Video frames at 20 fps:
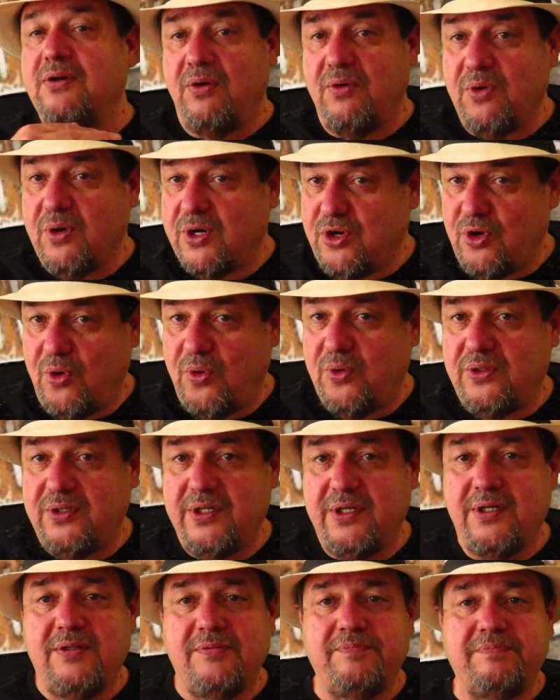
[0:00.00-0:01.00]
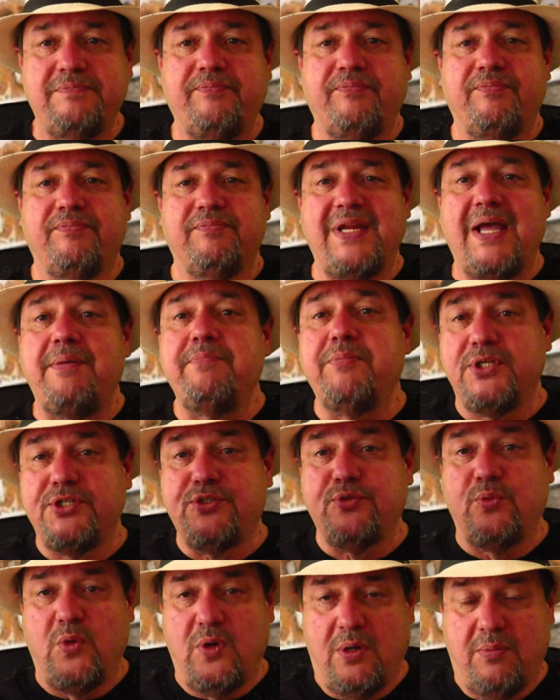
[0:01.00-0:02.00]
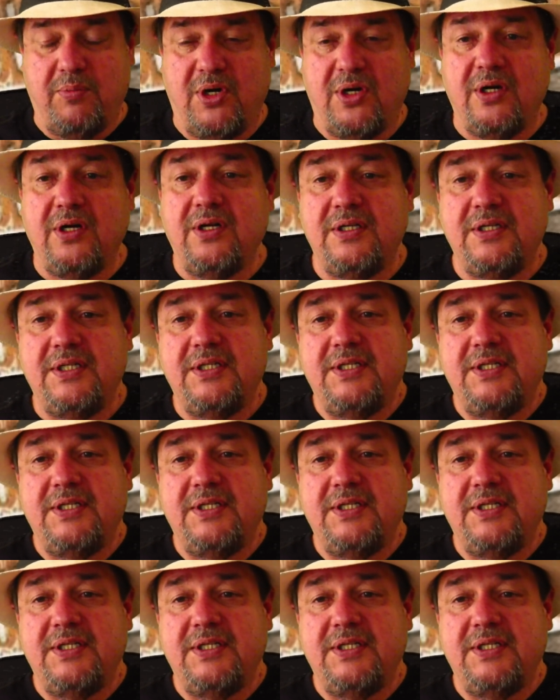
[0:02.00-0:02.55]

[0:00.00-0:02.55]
or colder, not much warmer